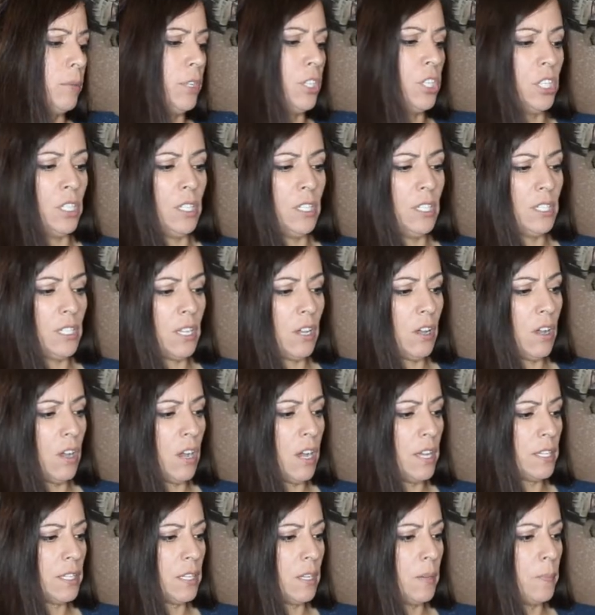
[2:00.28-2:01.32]
which is
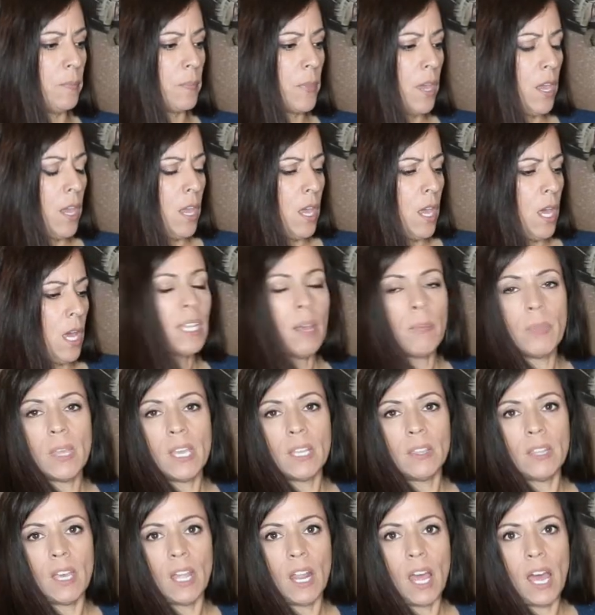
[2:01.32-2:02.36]
awesome.
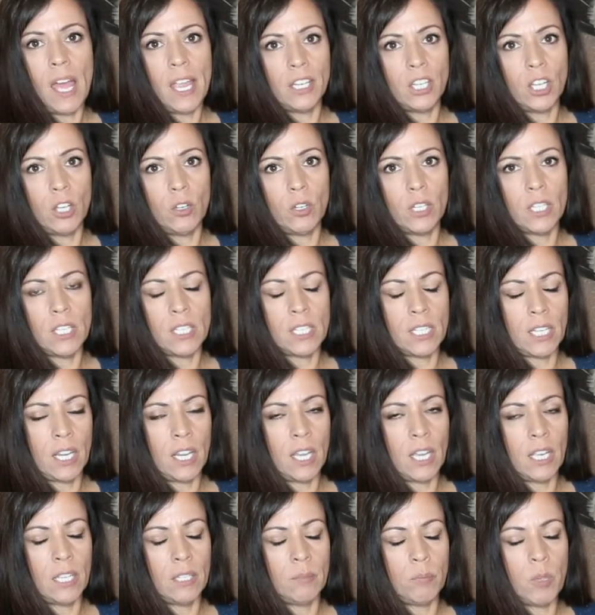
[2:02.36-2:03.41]
Something that I noticed,
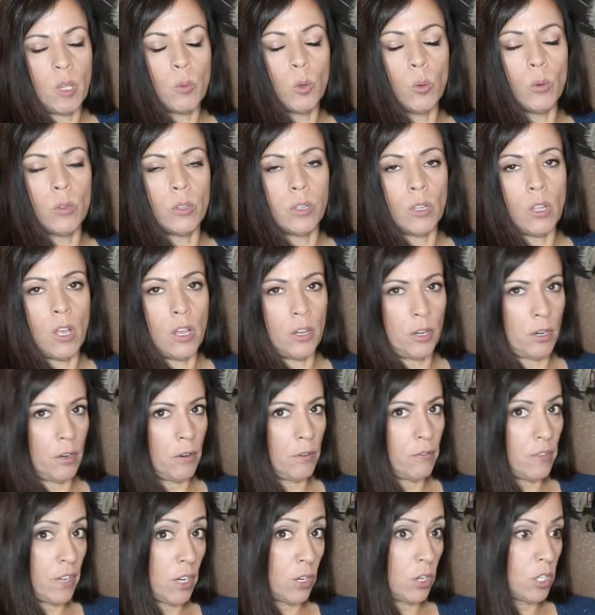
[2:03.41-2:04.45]
and people with
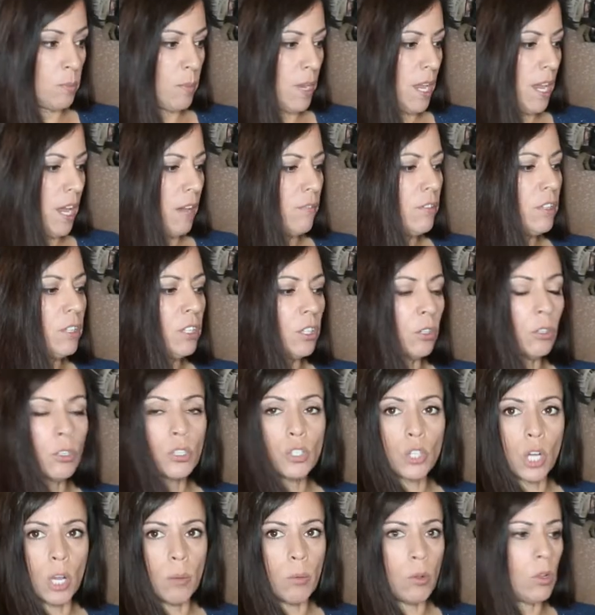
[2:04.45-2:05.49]
longer fingers may have a little
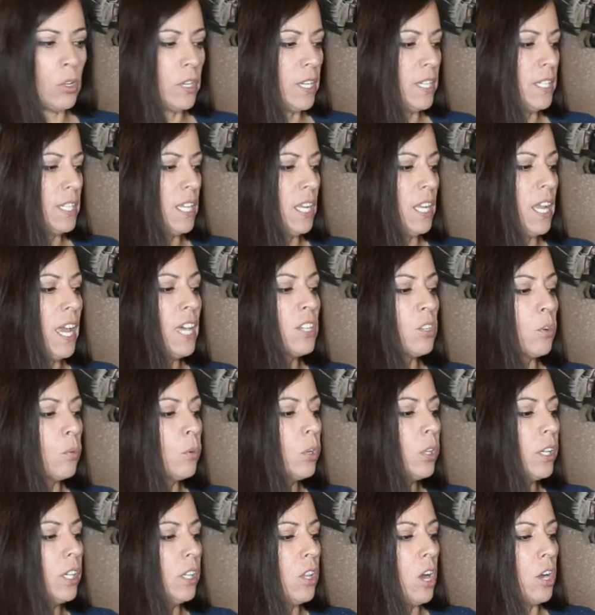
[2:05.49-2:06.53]
trouble, is that it has a
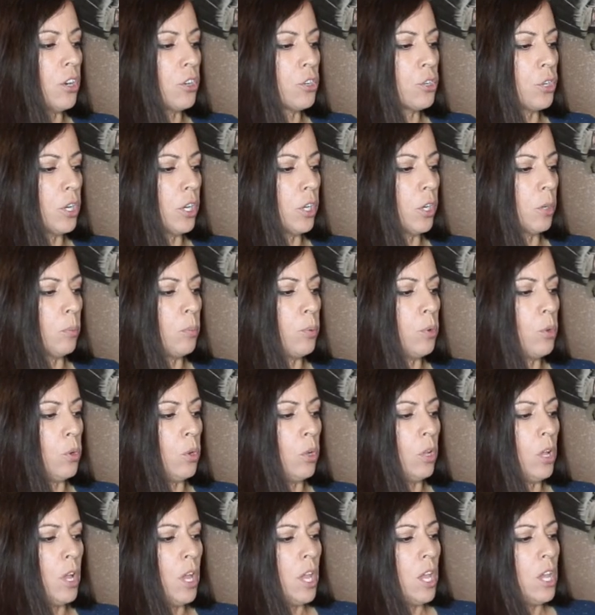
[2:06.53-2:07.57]
really long trigger
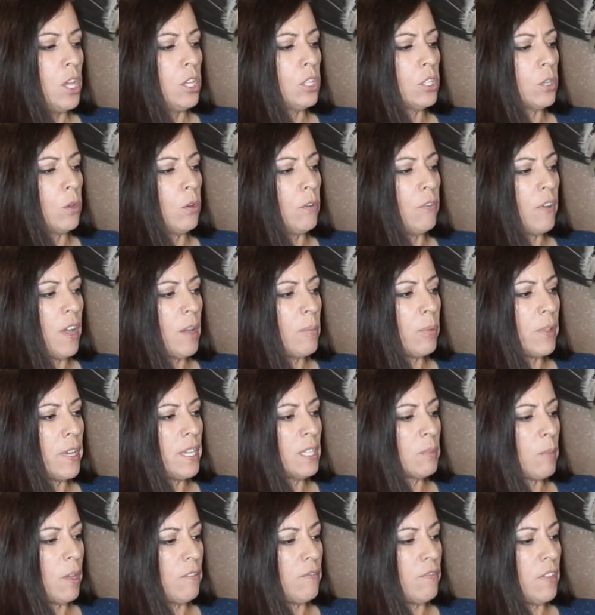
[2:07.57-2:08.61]
pull. So if I
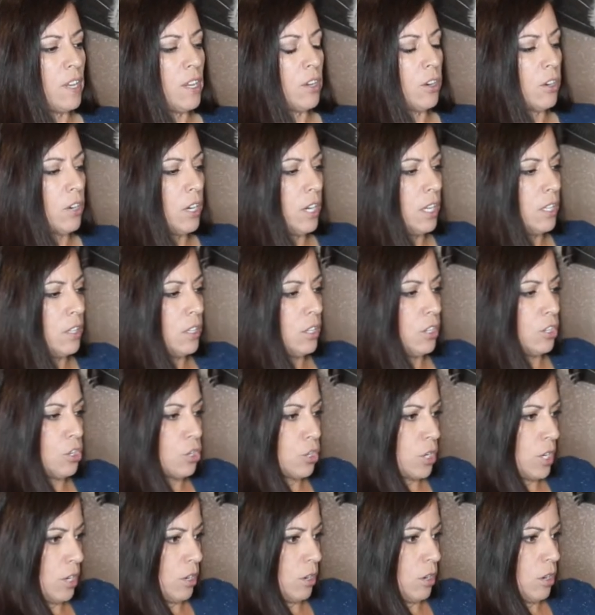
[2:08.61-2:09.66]
place my finger in the
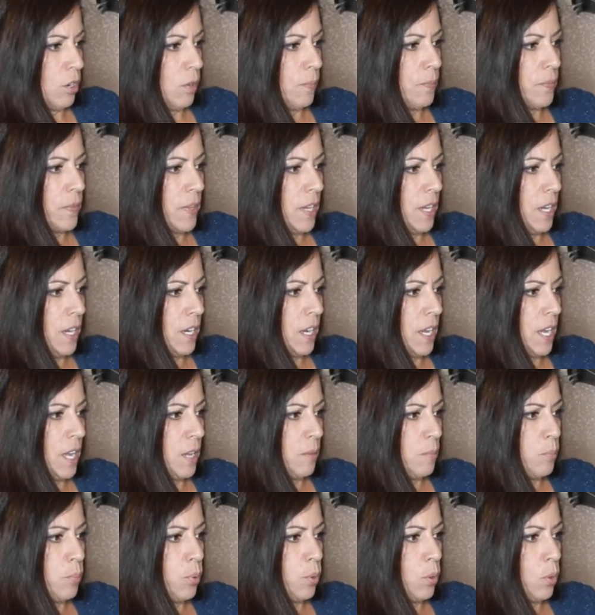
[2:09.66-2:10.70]
trigger and
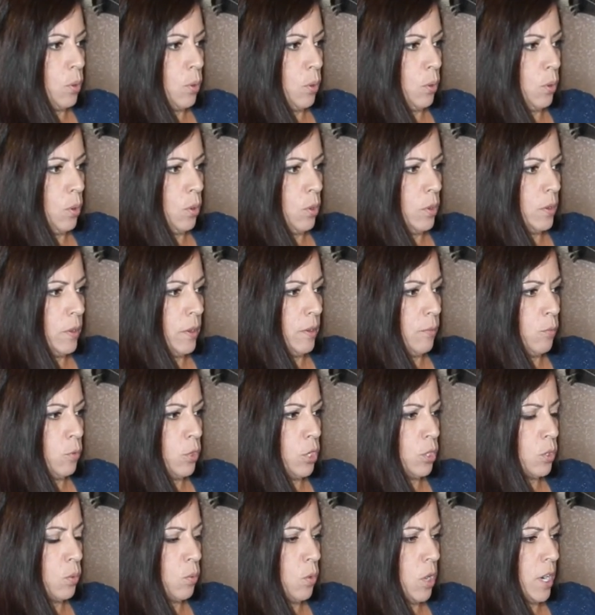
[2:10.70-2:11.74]
I pull, if we
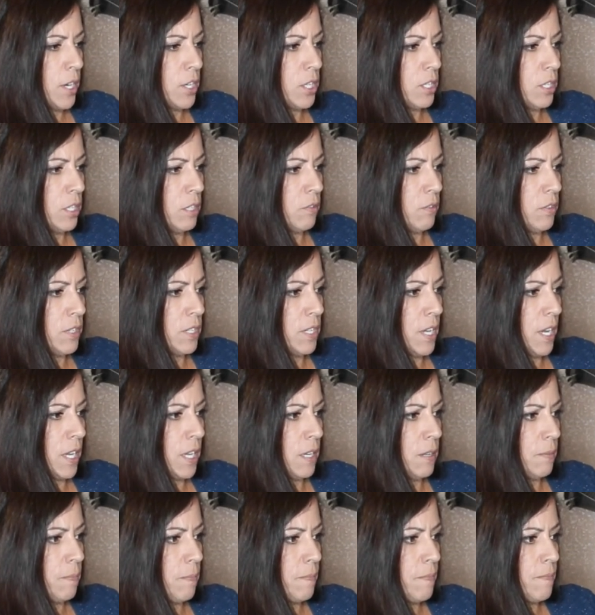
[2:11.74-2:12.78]
just watch this for a
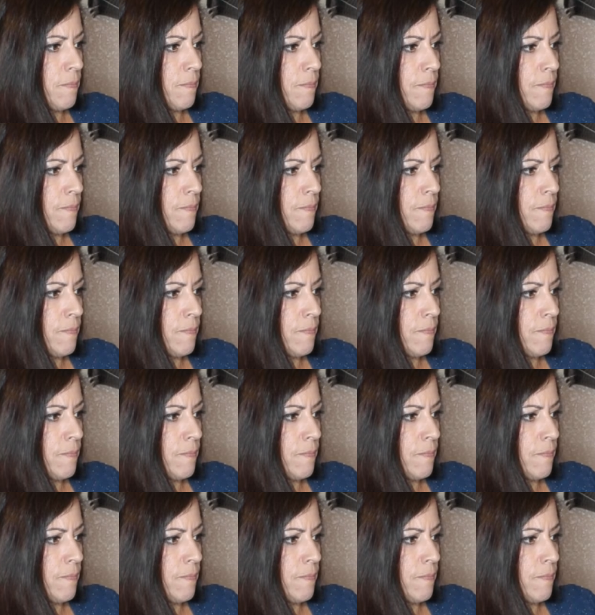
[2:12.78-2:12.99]
second,